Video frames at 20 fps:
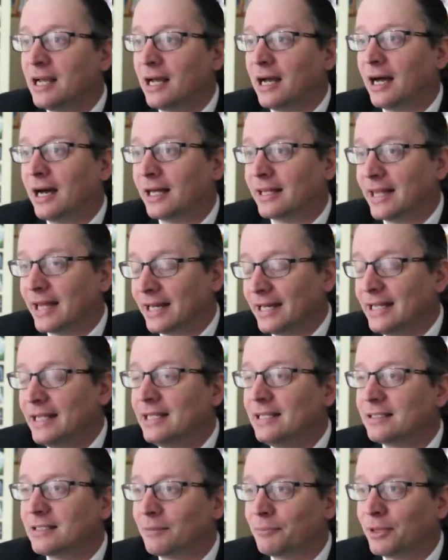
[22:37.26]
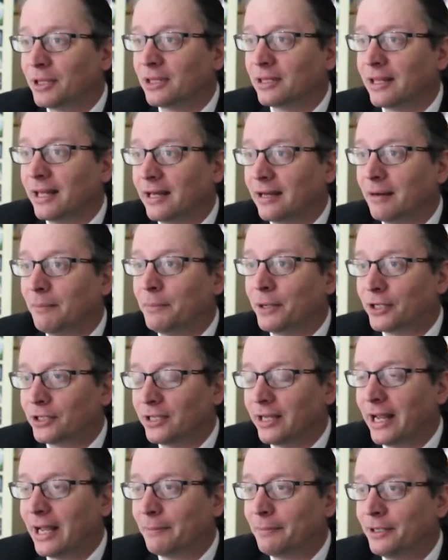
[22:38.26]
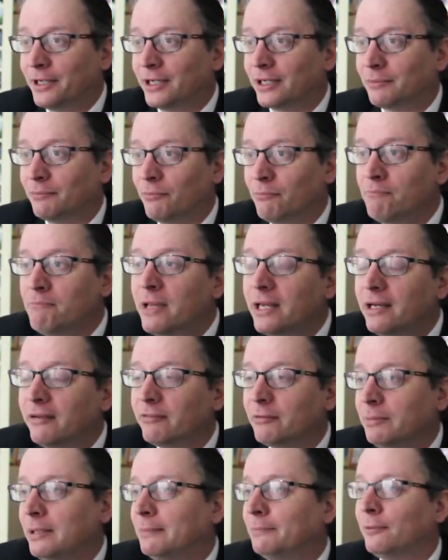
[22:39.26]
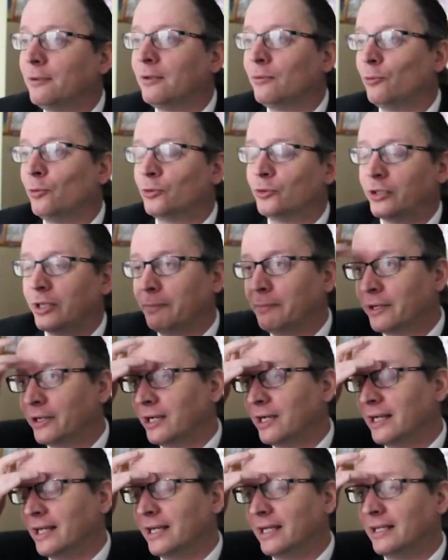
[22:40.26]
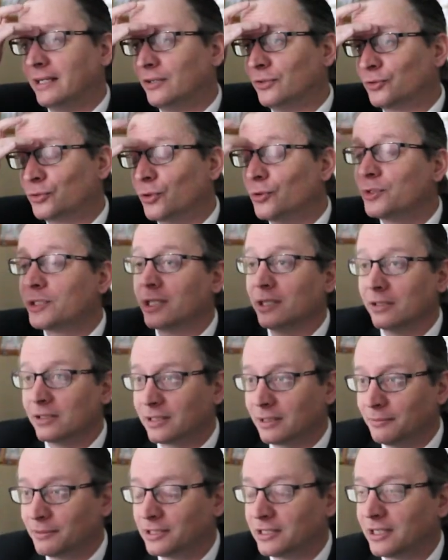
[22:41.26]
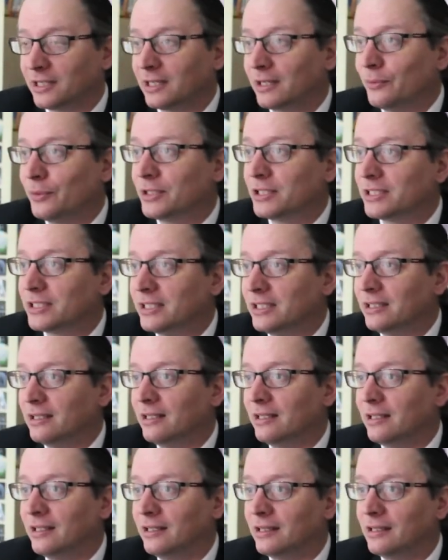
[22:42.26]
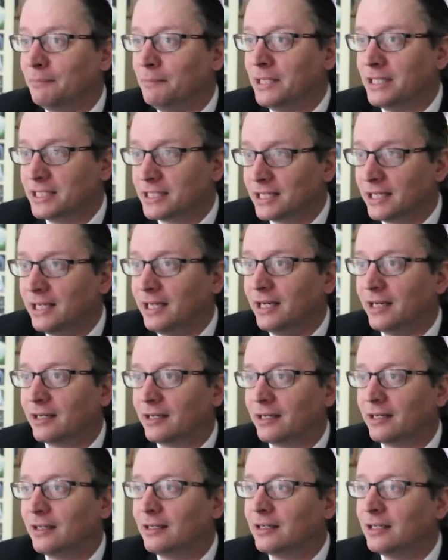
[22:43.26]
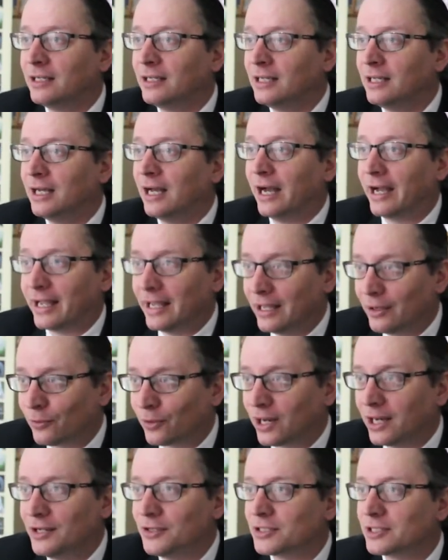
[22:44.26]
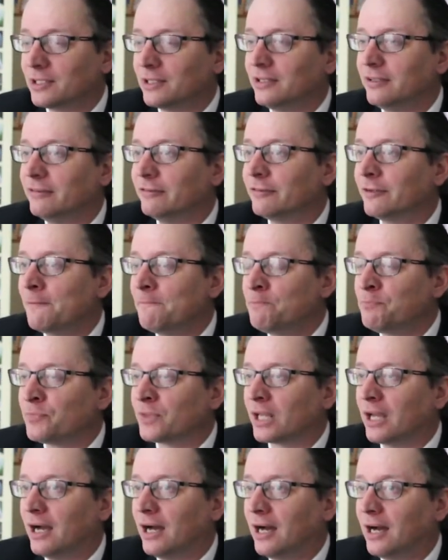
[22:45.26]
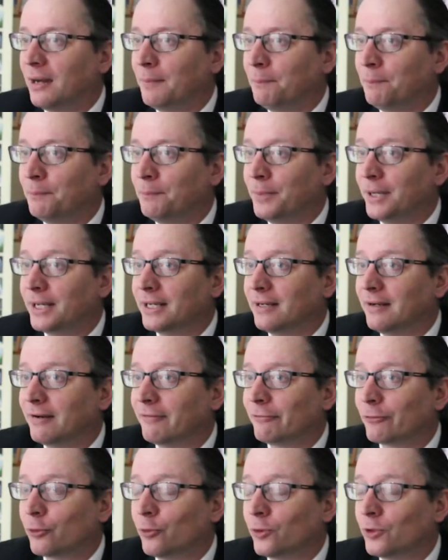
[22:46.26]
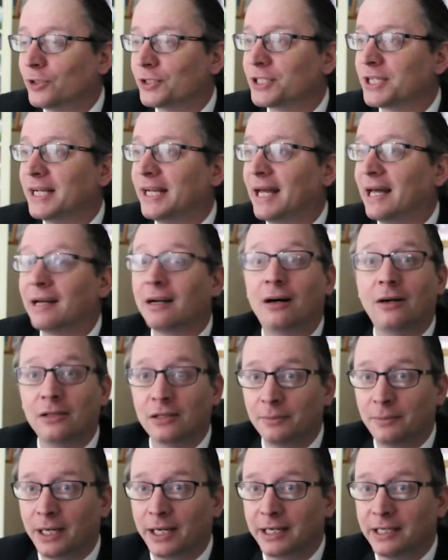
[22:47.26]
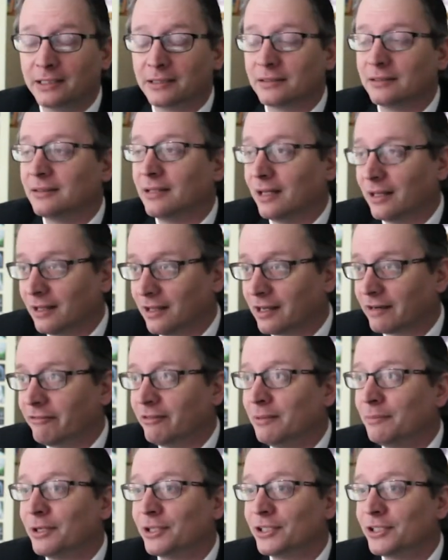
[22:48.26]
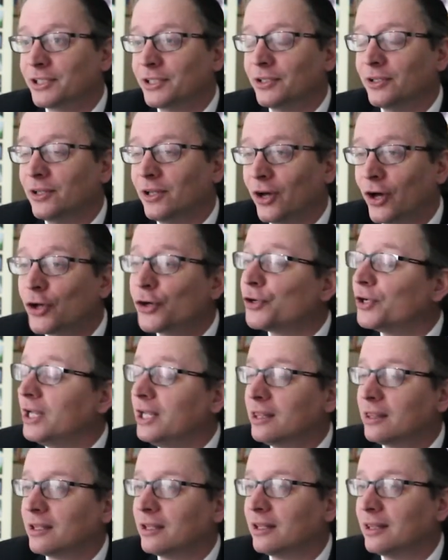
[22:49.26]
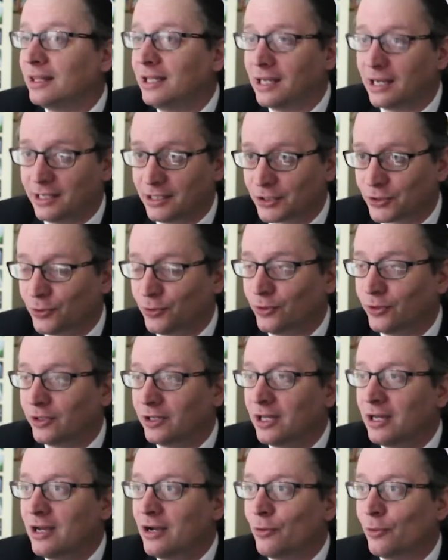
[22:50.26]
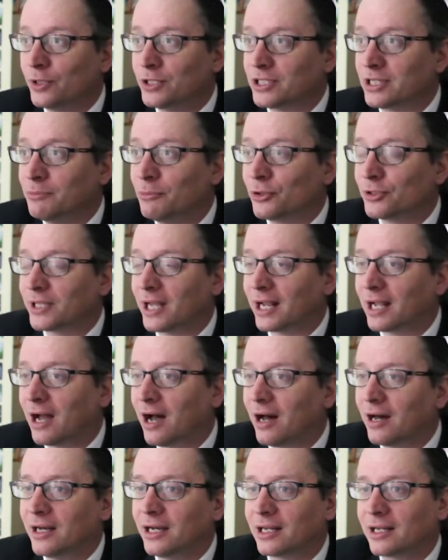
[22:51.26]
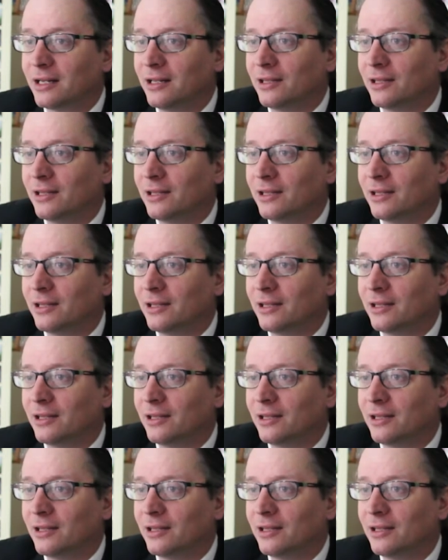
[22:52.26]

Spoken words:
That is something that apparently happened here. Many of the people were reburied in Rosedale Cemetery, which is in the mid-city area, again, where I used to live. But of course, not all the bodies. A lot of them are still underneath the high school, which is the most iconic